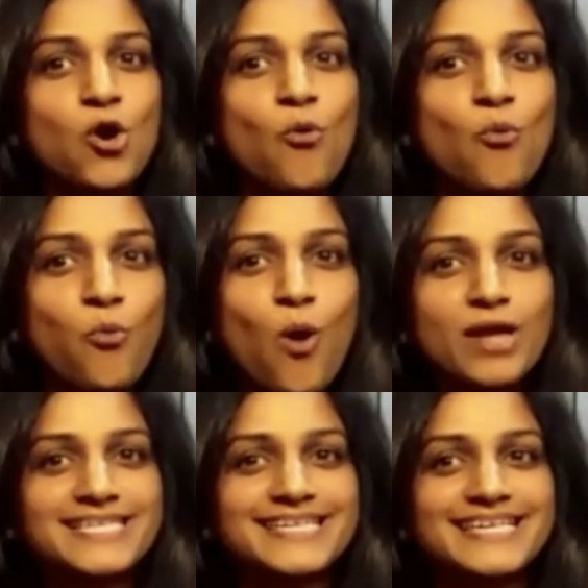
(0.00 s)

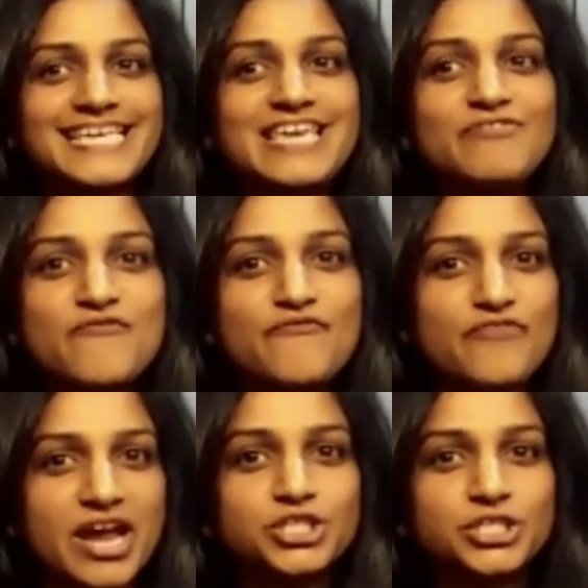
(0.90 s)
what even a
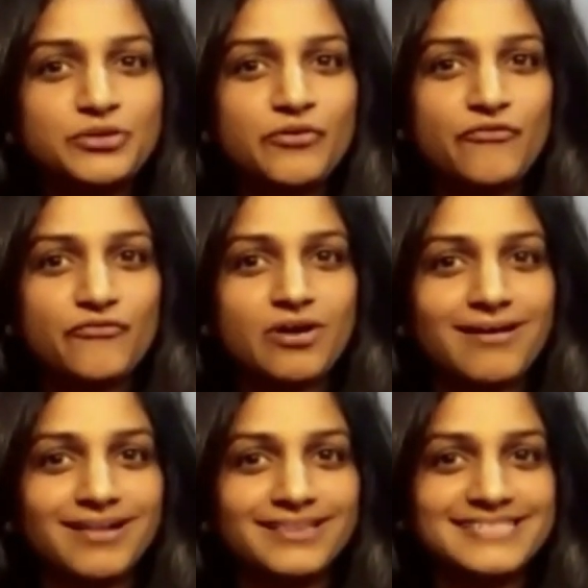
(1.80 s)
fraction of
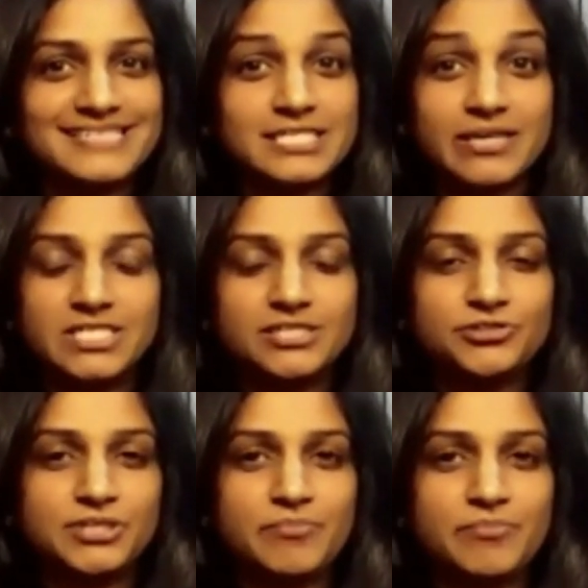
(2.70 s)
Carl's
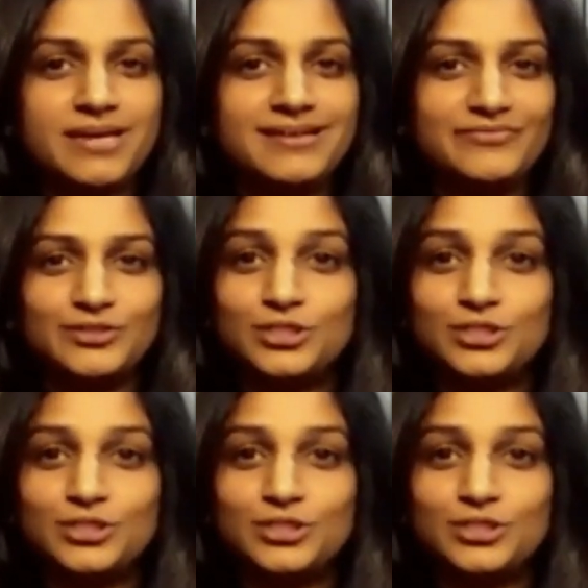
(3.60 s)
73 million